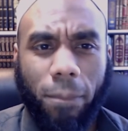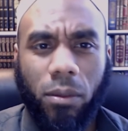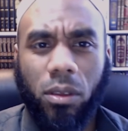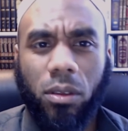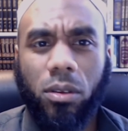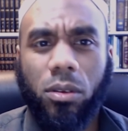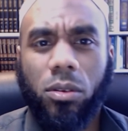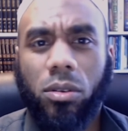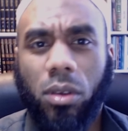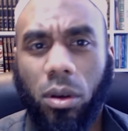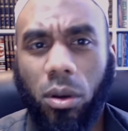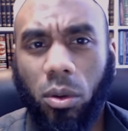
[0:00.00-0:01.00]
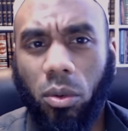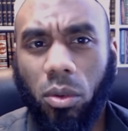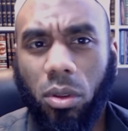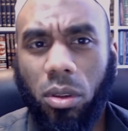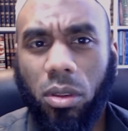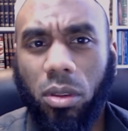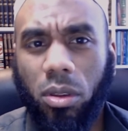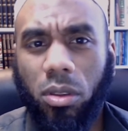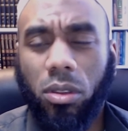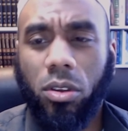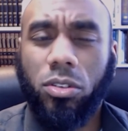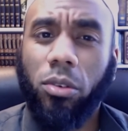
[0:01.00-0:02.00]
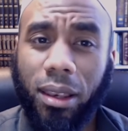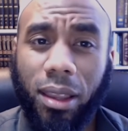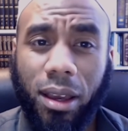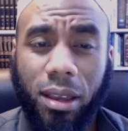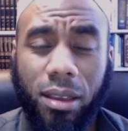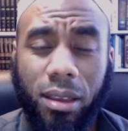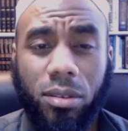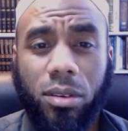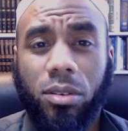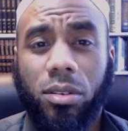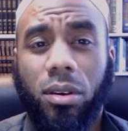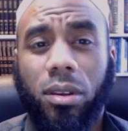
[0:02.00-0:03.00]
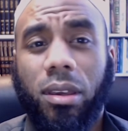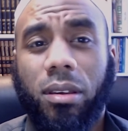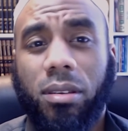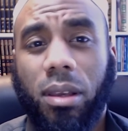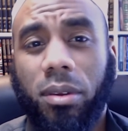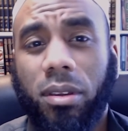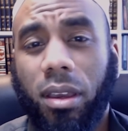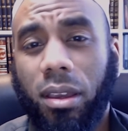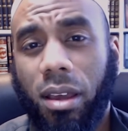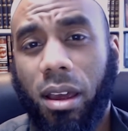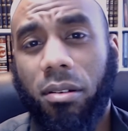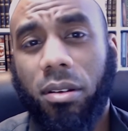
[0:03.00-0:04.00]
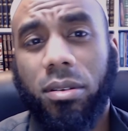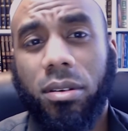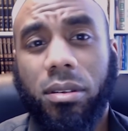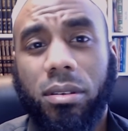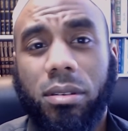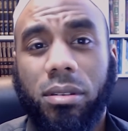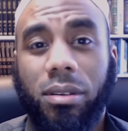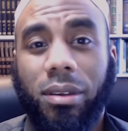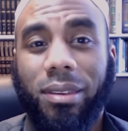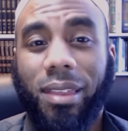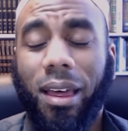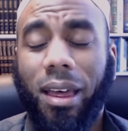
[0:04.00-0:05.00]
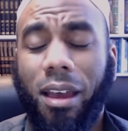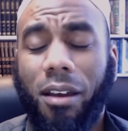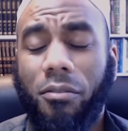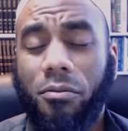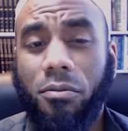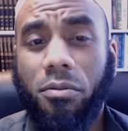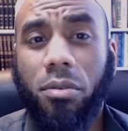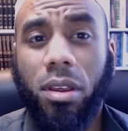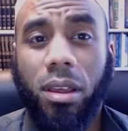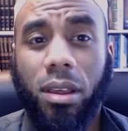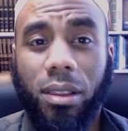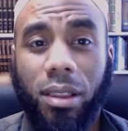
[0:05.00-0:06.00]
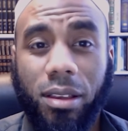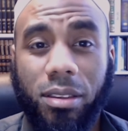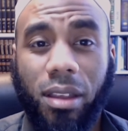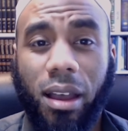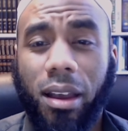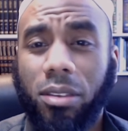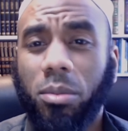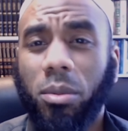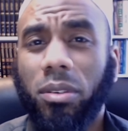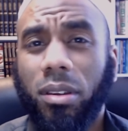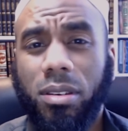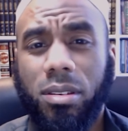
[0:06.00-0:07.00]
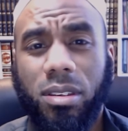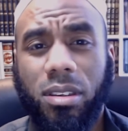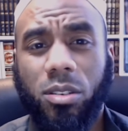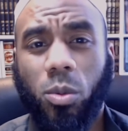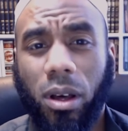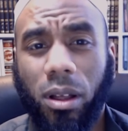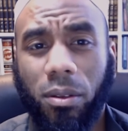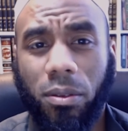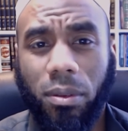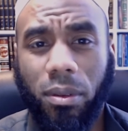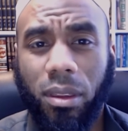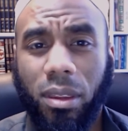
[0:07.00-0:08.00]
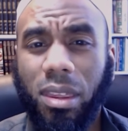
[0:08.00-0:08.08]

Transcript: So this general guidelines concerning Islamic inheritance that every last item of the deceased wealth